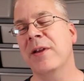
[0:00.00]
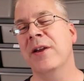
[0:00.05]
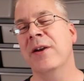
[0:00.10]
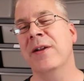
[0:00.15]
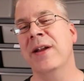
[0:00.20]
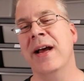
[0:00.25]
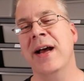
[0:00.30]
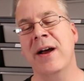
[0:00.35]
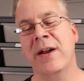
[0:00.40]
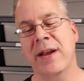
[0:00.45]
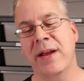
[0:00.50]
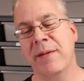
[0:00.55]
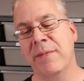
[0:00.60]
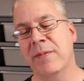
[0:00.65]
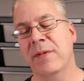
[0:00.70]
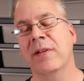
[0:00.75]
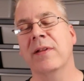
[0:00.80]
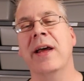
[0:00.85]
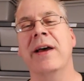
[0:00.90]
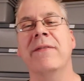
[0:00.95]
go down
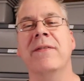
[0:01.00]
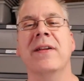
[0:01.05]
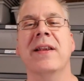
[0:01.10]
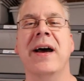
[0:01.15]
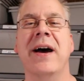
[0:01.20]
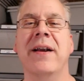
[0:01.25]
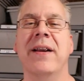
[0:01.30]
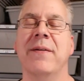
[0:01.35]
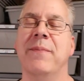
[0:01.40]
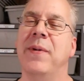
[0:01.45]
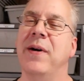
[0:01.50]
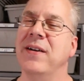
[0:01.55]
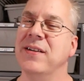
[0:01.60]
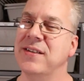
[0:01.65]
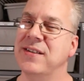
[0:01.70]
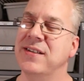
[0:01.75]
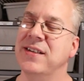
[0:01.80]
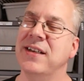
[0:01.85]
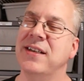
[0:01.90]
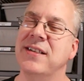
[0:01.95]
and level out about
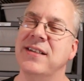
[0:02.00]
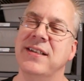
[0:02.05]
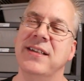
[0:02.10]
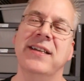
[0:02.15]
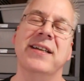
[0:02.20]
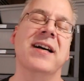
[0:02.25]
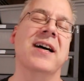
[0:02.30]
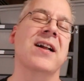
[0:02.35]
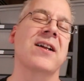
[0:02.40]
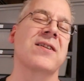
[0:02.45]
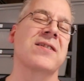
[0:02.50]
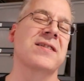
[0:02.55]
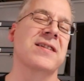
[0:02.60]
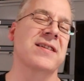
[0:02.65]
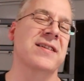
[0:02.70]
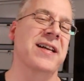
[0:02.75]
$60